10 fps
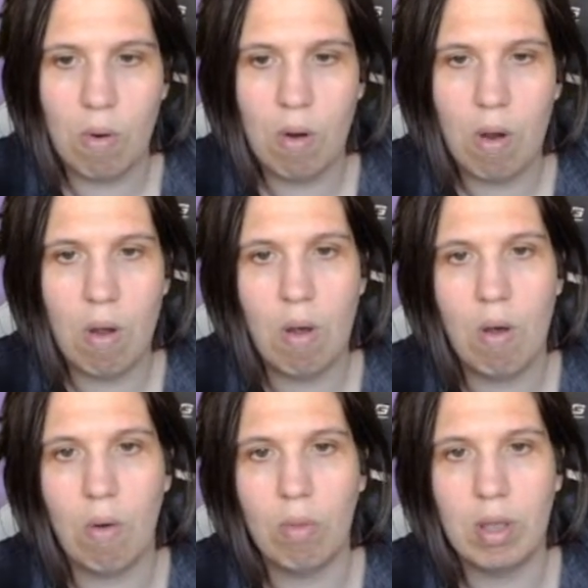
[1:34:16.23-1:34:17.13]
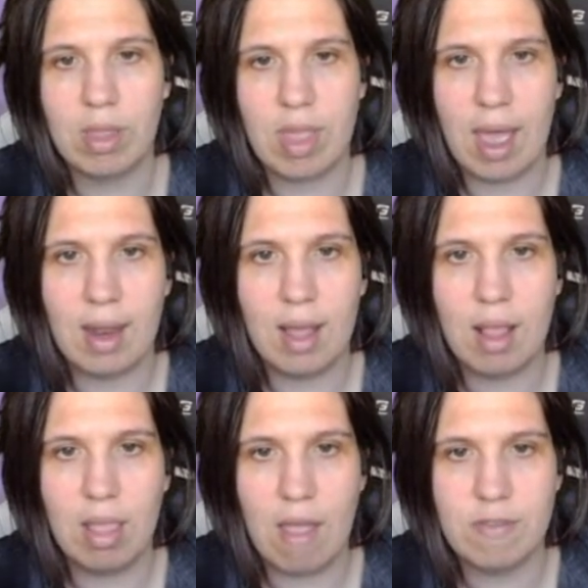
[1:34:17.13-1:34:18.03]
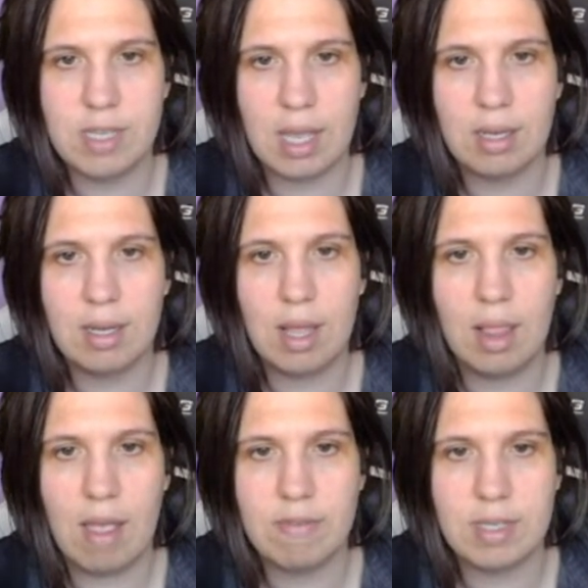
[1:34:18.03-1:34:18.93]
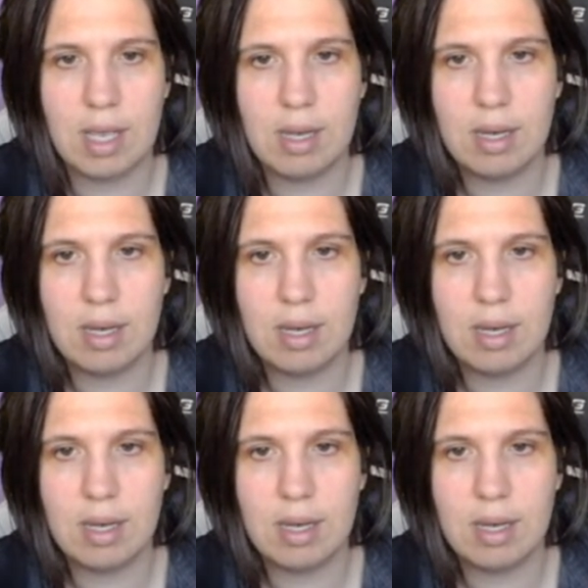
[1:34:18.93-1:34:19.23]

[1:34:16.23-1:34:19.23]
Oh, look at that. I loves it. I loves it.